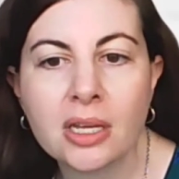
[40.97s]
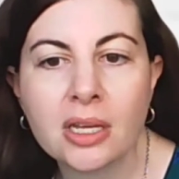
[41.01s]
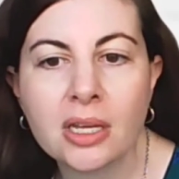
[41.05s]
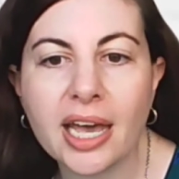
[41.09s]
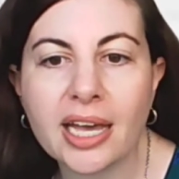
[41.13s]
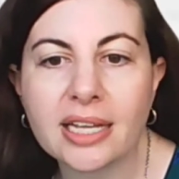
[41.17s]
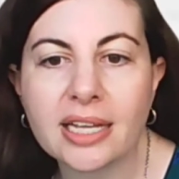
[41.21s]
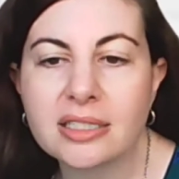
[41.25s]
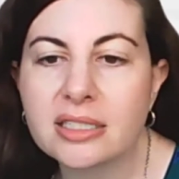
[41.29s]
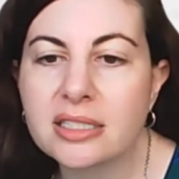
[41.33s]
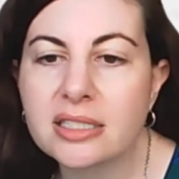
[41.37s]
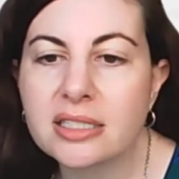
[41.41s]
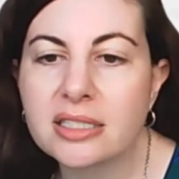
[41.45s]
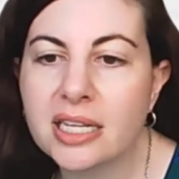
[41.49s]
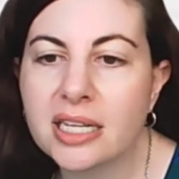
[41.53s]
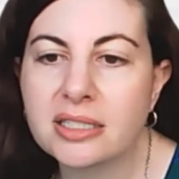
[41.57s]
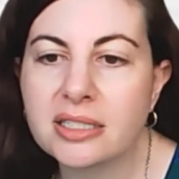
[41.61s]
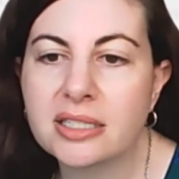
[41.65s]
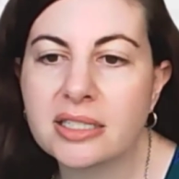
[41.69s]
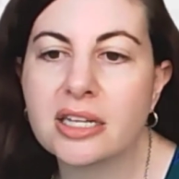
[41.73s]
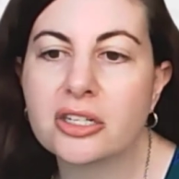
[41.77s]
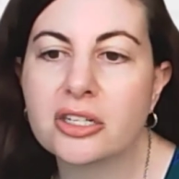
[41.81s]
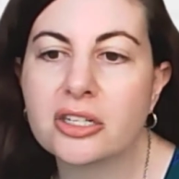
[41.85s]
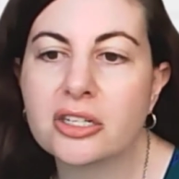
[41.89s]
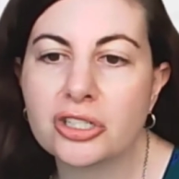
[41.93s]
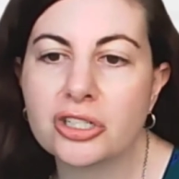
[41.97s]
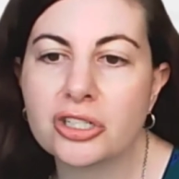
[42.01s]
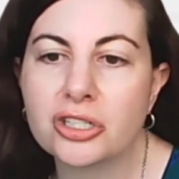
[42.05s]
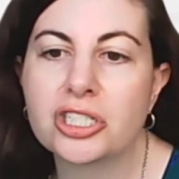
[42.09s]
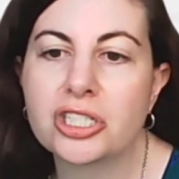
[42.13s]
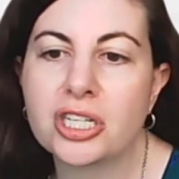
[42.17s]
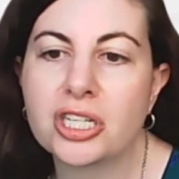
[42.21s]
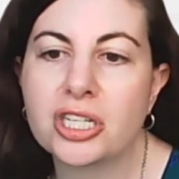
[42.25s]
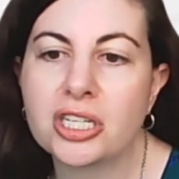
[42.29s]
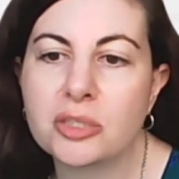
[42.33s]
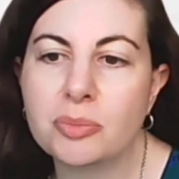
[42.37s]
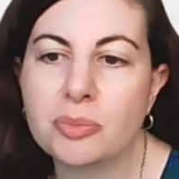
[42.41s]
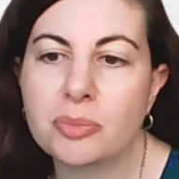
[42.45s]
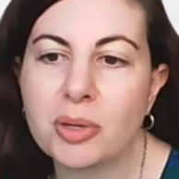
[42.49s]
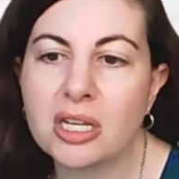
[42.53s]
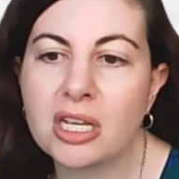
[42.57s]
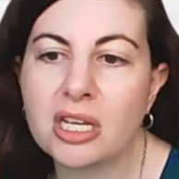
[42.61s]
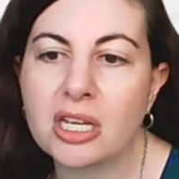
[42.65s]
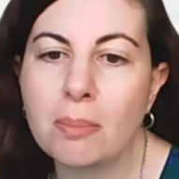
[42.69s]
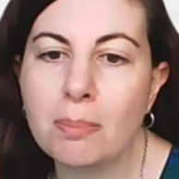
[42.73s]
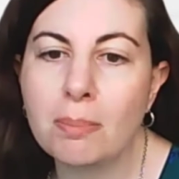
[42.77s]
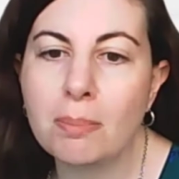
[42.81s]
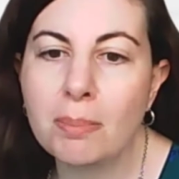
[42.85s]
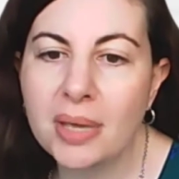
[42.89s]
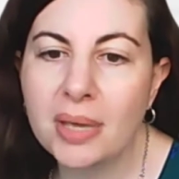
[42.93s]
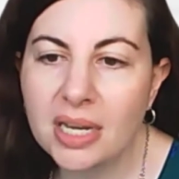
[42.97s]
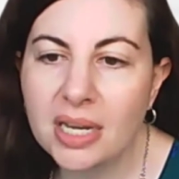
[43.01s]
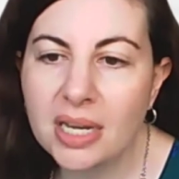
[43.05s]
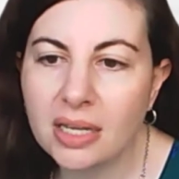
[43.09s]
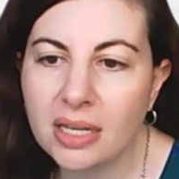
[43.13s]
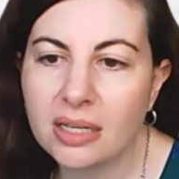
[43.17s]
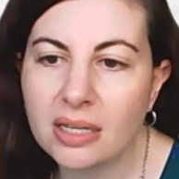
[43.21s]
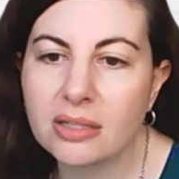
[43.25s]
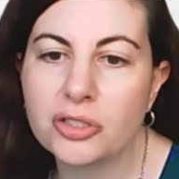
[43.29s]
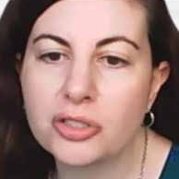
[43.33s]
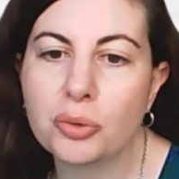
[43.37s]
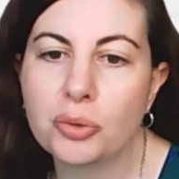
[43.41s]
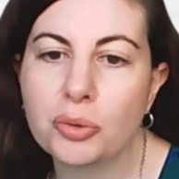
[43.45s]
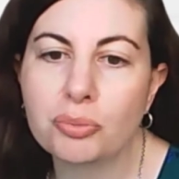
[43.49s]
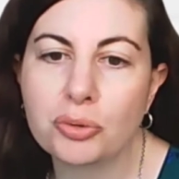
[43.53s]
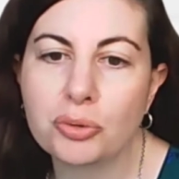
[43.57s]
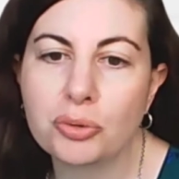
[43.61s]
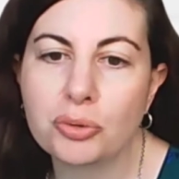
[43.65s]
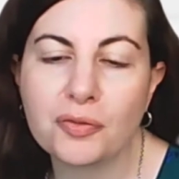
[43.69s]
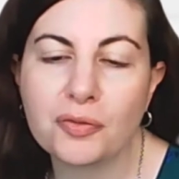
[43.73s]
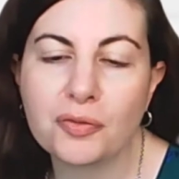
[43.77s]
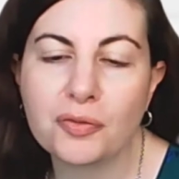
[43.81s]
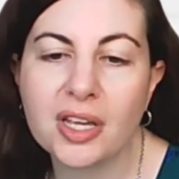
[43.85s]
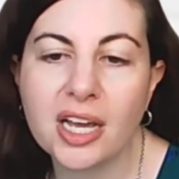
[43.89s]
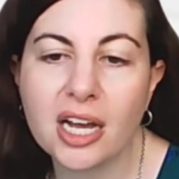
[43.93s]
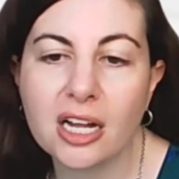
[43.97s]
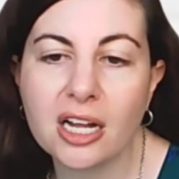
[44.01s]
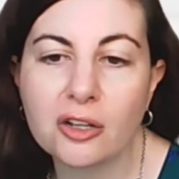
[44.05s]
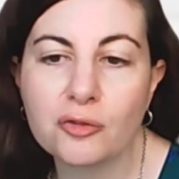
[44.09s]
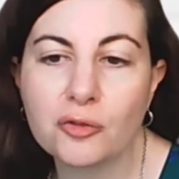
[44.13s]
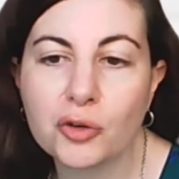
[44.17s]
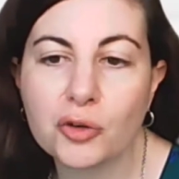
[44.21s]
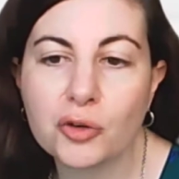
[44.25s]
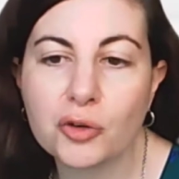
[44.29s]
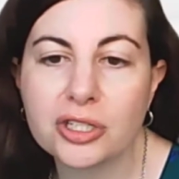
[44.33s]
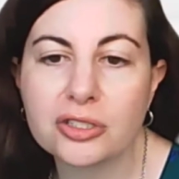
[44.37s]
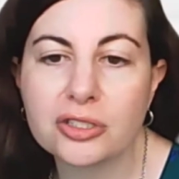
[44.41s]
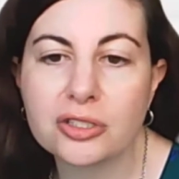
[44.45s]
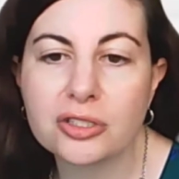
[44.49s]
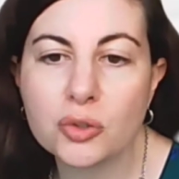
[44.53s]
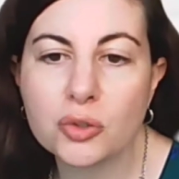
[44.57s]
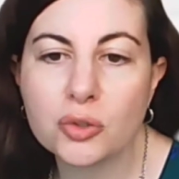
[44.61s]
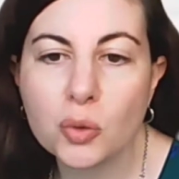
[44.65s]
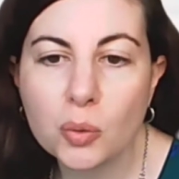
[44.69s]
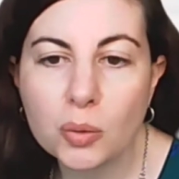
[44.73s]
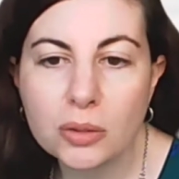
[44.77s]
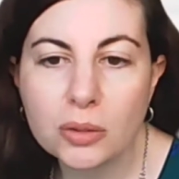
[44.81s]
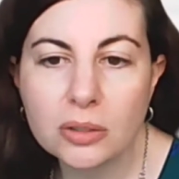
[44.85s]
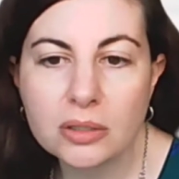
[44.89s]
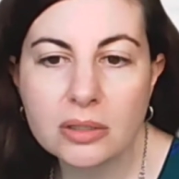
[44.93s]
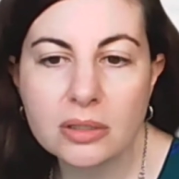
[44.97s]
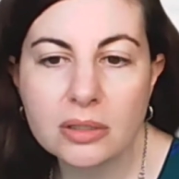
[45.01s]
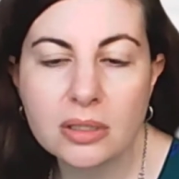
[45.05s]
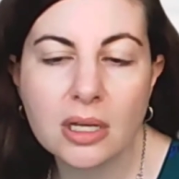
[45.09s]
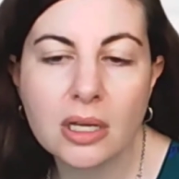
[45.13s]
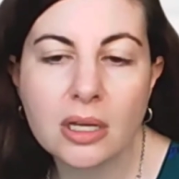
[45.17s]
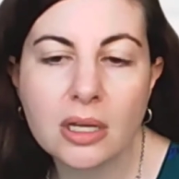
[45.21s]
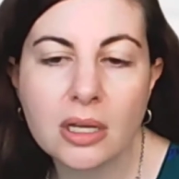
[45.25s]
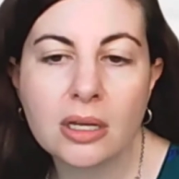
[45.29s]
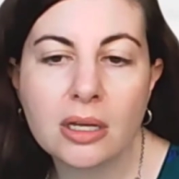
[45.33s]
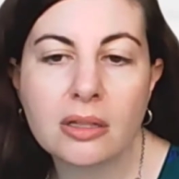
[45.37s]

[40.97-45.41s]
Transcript: As a state senator, she has been committed to improving California's schools,